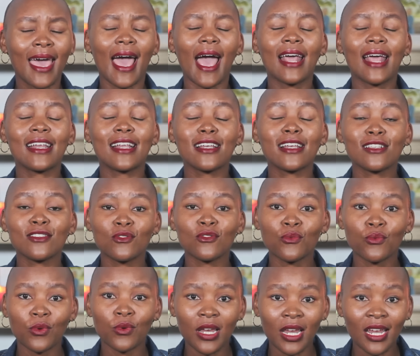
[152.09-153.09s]
And it is
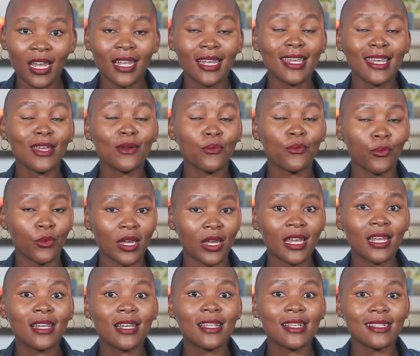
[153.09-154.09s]
really,
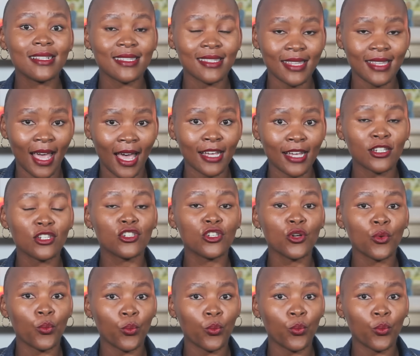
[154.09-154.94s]
really sad to